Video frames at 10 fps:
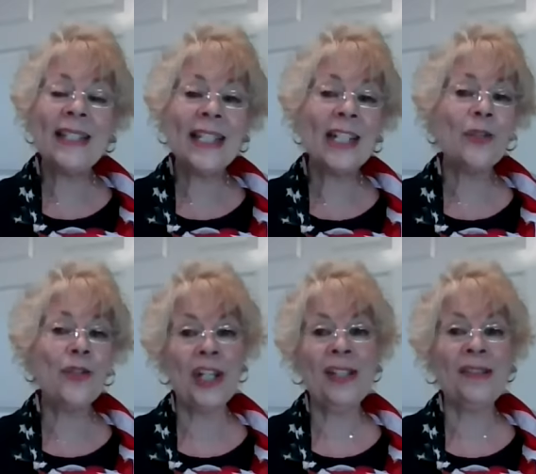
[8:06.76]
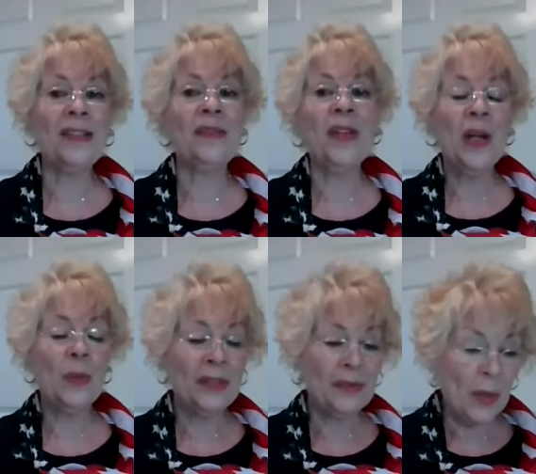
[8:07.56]
until Jesus
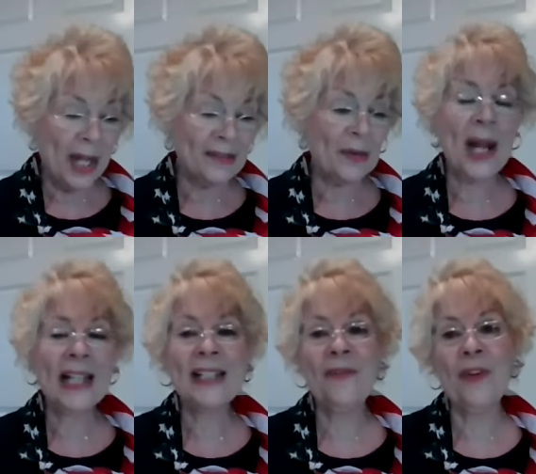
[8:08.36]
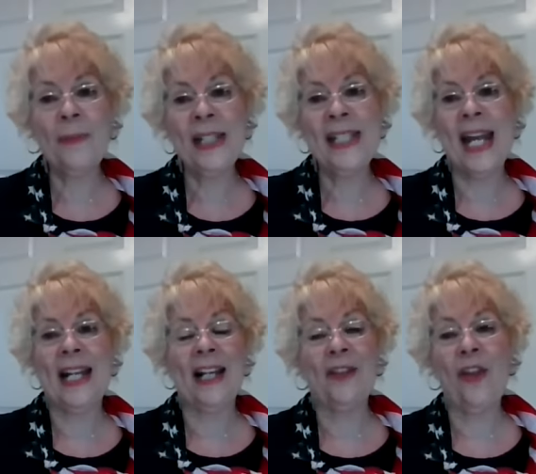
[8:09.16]
was resurrected from the
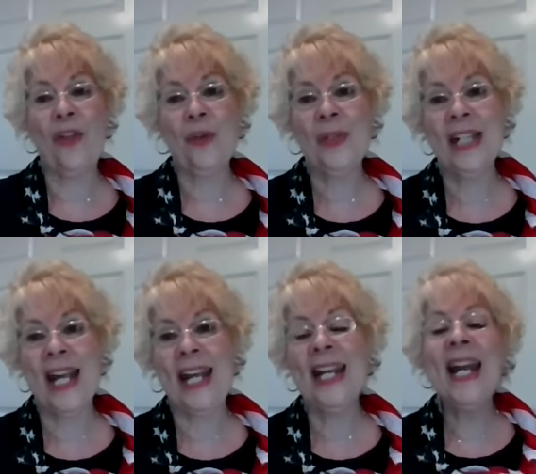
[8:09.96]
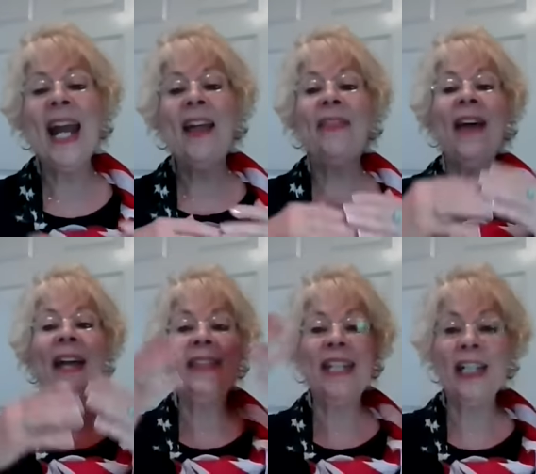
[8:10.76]
dead on the third day,
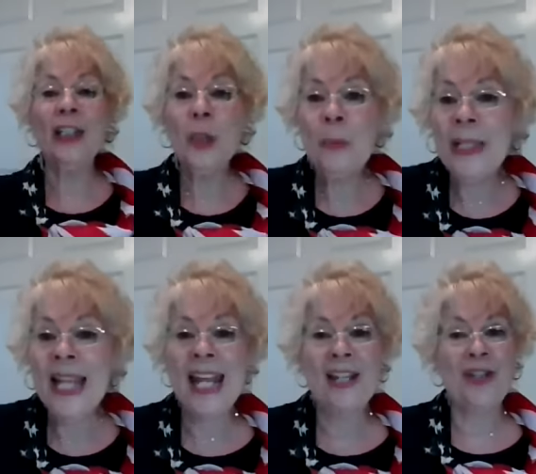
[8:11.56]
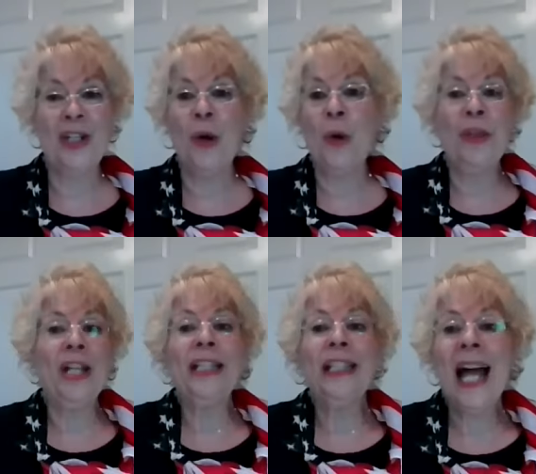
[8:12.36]
that the illumination or
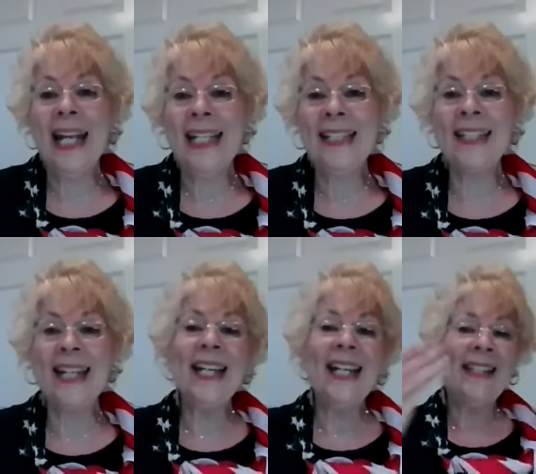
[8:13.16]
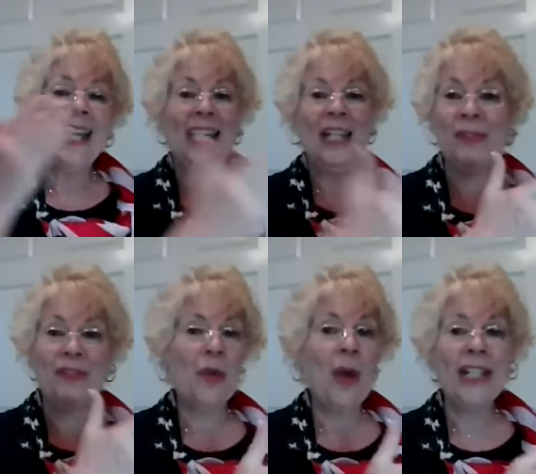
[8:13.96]
the light that he
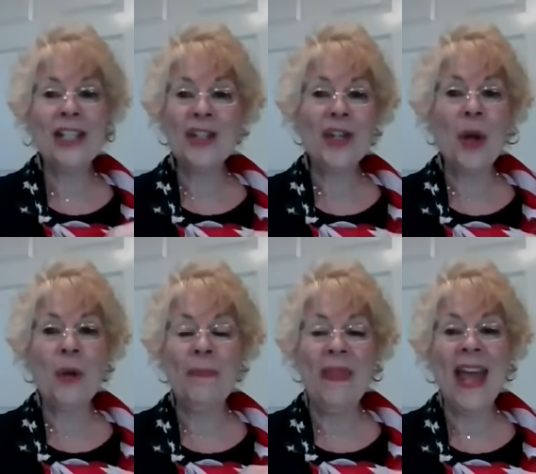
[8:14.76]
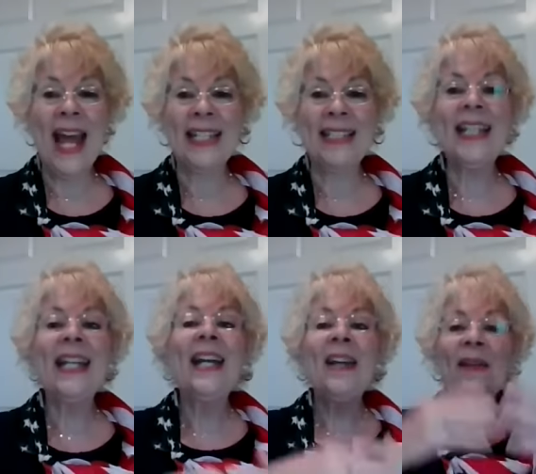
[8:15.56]
was trying to show them then
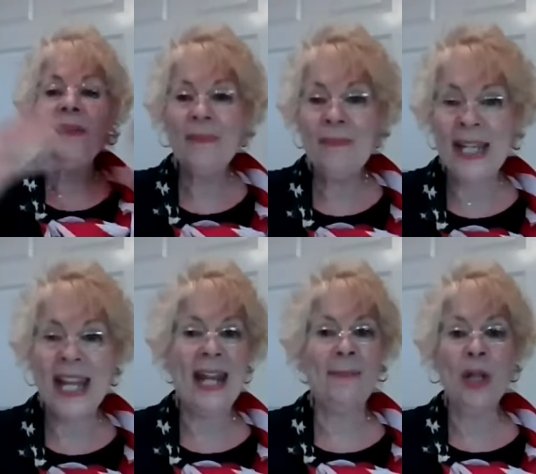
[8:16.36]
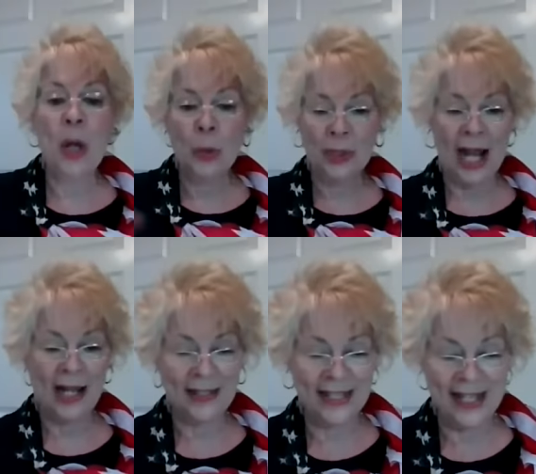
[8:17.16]
became known
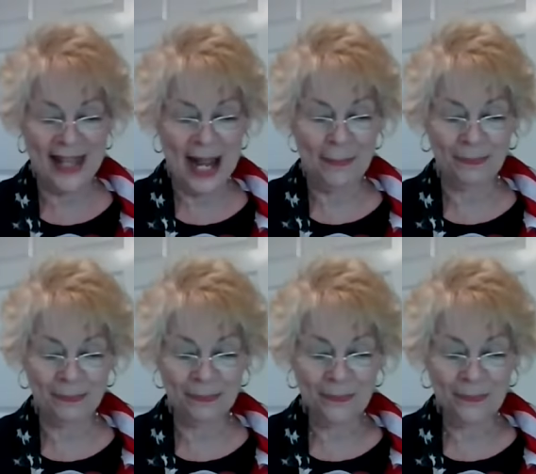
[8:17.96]
unto them.